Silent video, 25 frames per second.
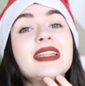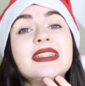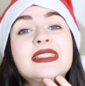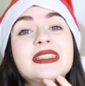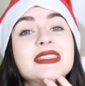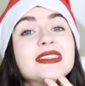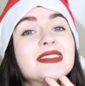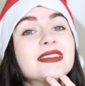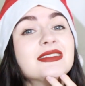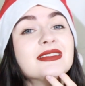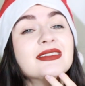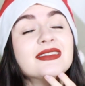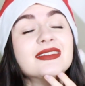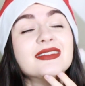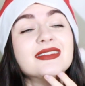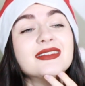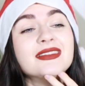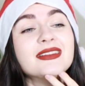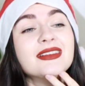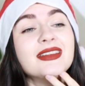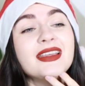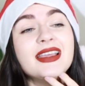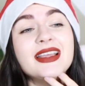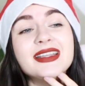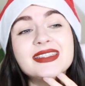didn't
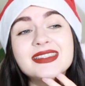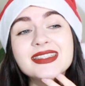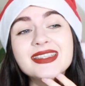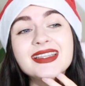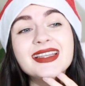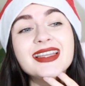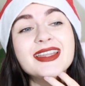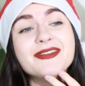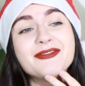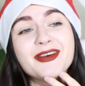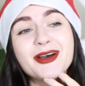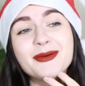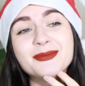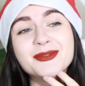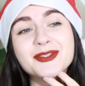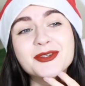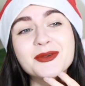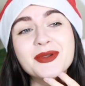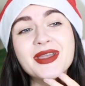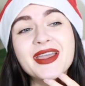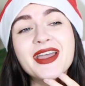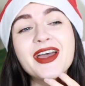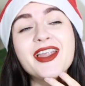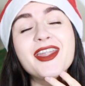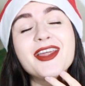live up to
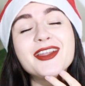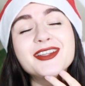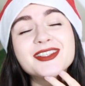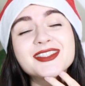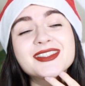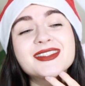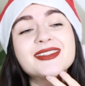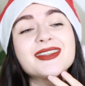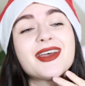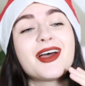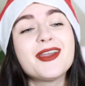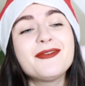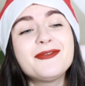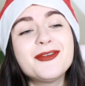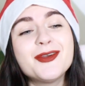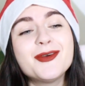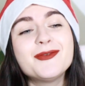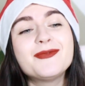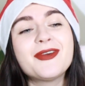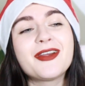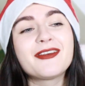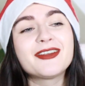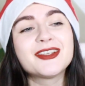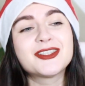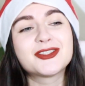it. And I feel
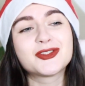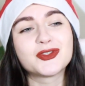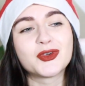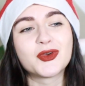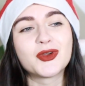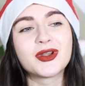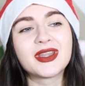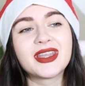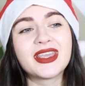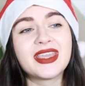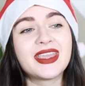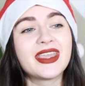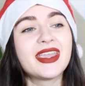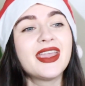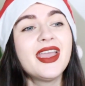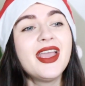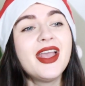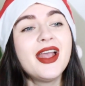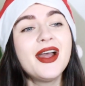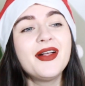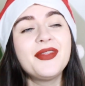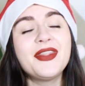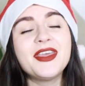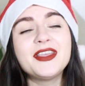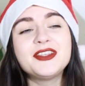very strongly
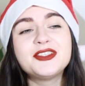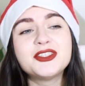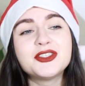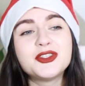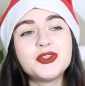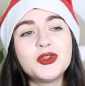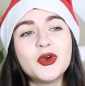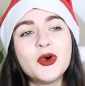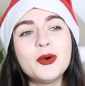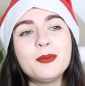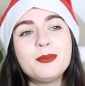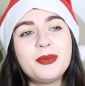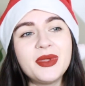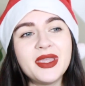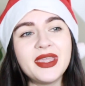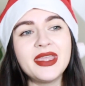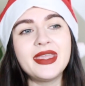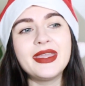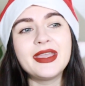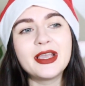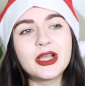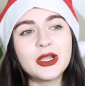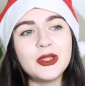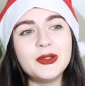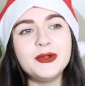they should not
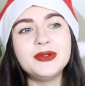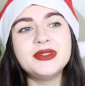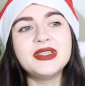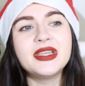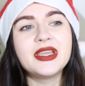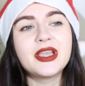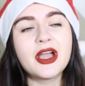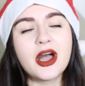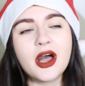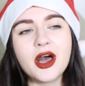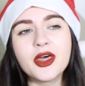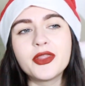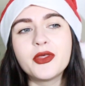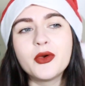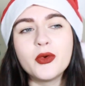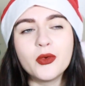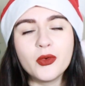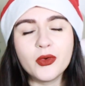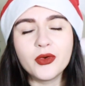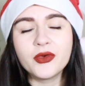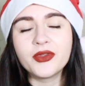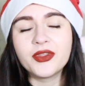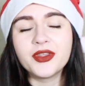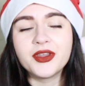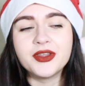be including other
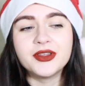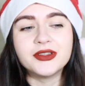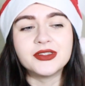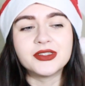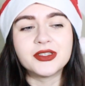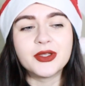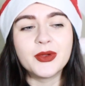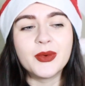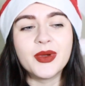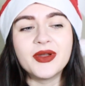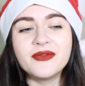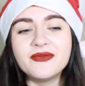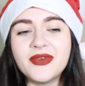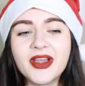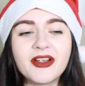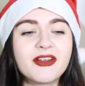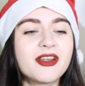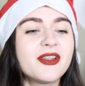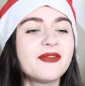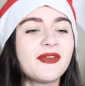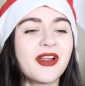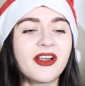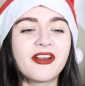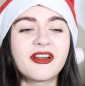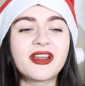authors who are
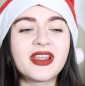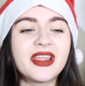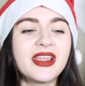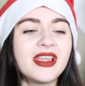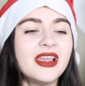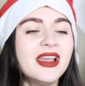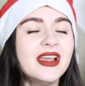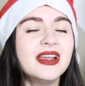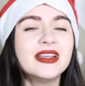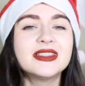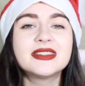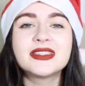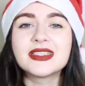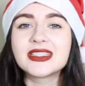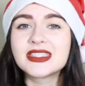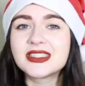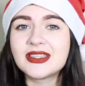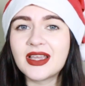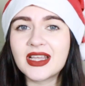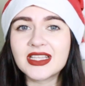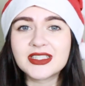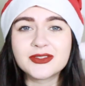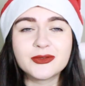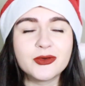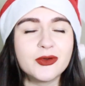very, very
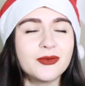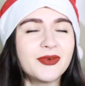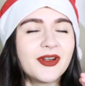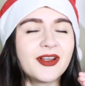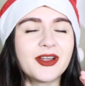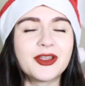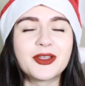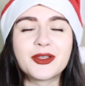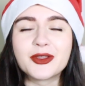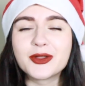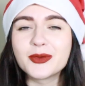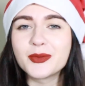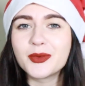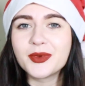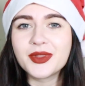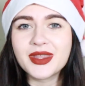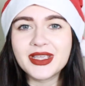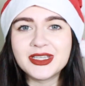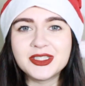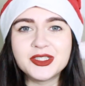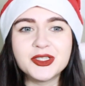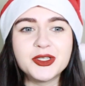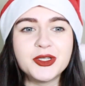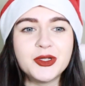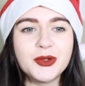successful, very good at what
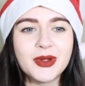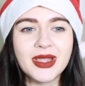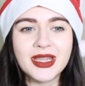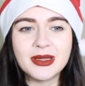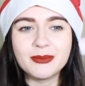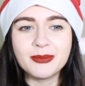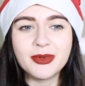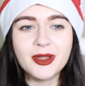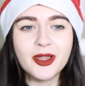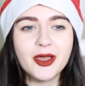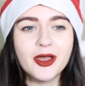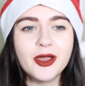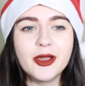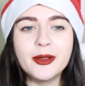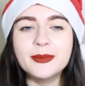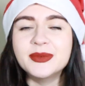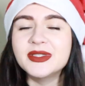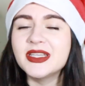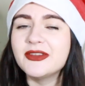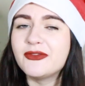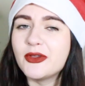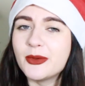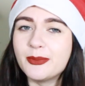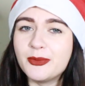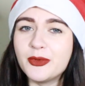they do in blurbs
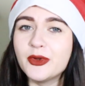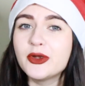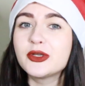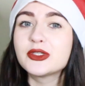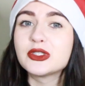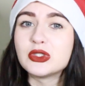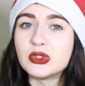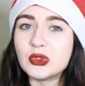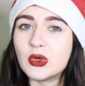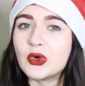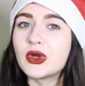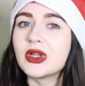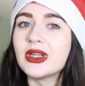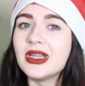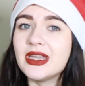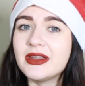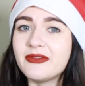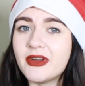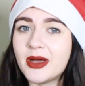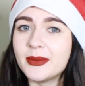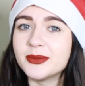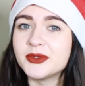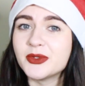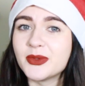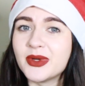if your book's not going to live
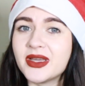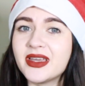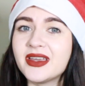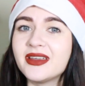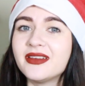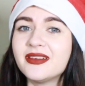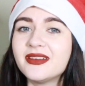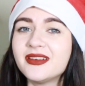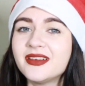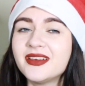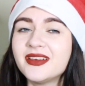up to it.